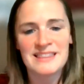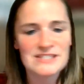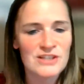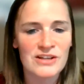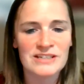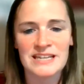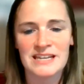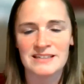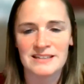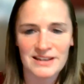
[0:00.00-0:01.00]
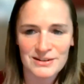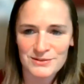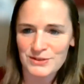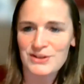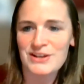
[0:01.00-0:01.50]
That's all I need.
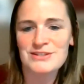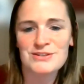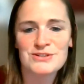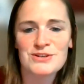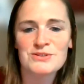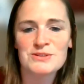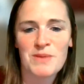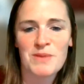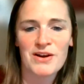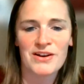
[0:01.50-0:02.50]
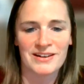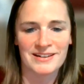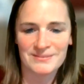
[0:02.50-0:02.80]
You guys are so smart.